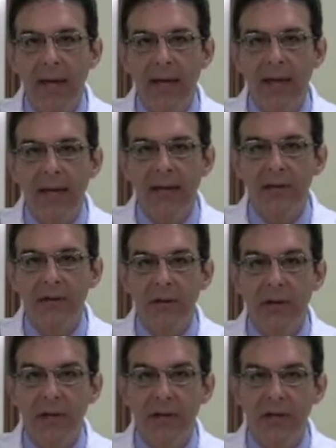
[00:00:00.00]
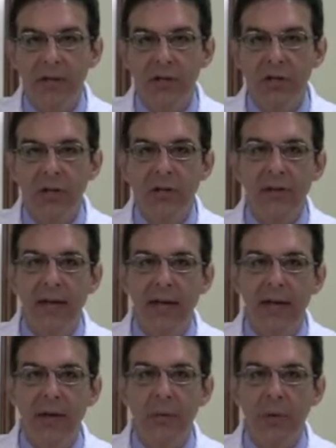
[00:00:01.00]
a condition
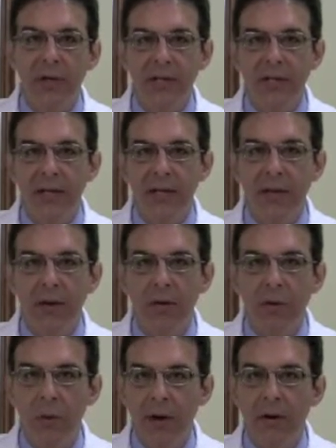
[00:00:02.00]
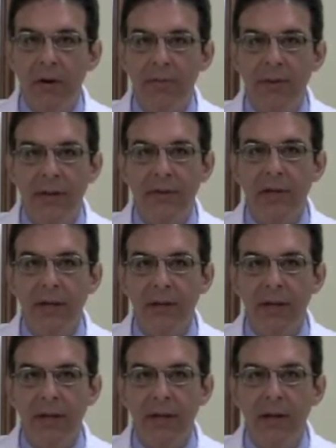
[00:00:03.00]
that we see quite often in the
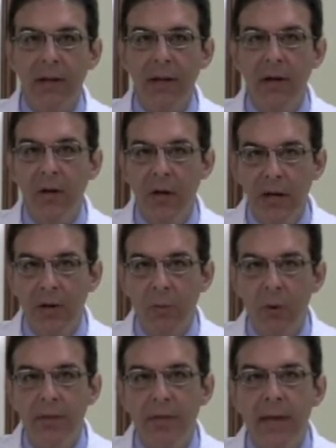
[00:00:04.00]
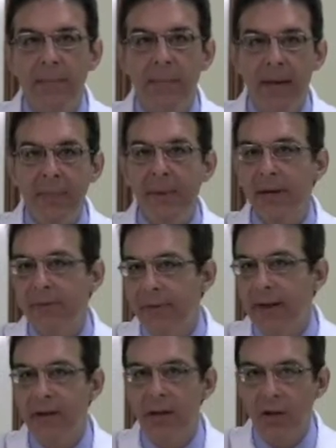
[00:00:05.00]
clinic and one that may be
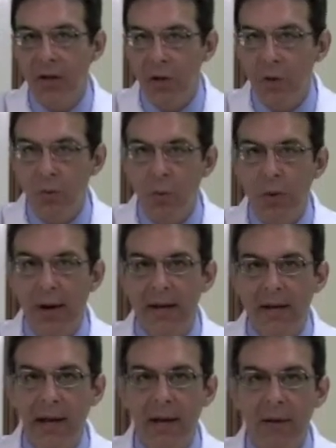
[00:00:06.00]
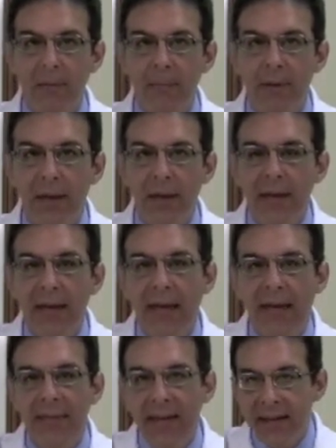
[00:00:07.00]
affecting you right now.
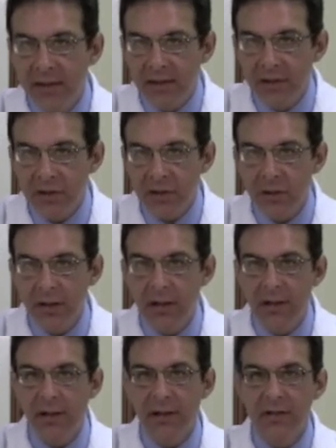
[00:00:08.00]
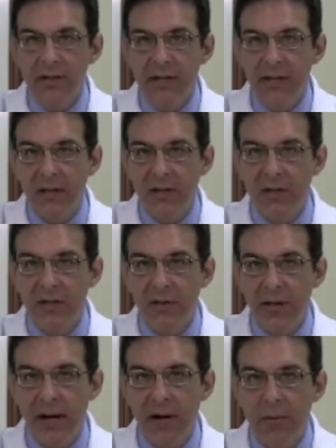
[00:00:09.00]
And that condition is a condition
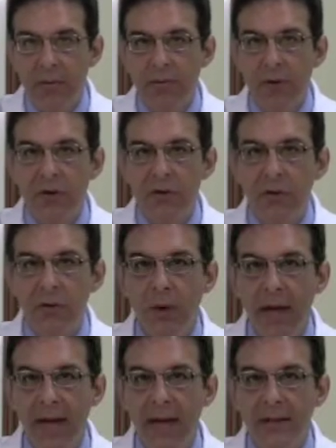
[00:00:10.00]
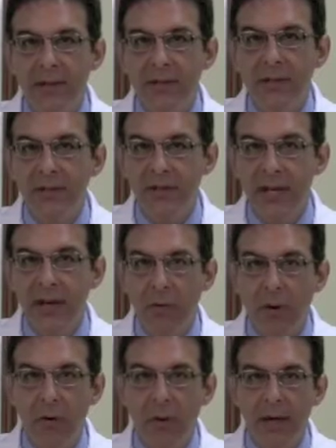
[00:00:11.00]
that I refer to as
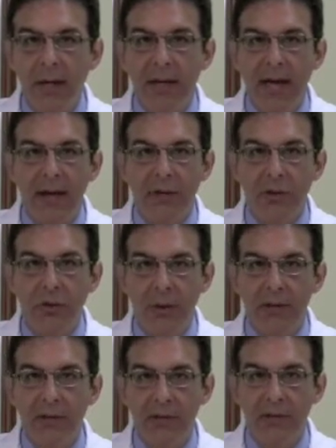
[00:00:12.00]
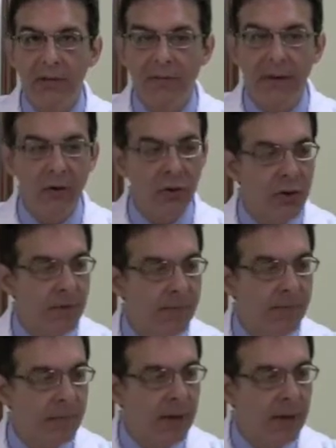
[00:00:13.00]
sacroiliac joint dysfunction.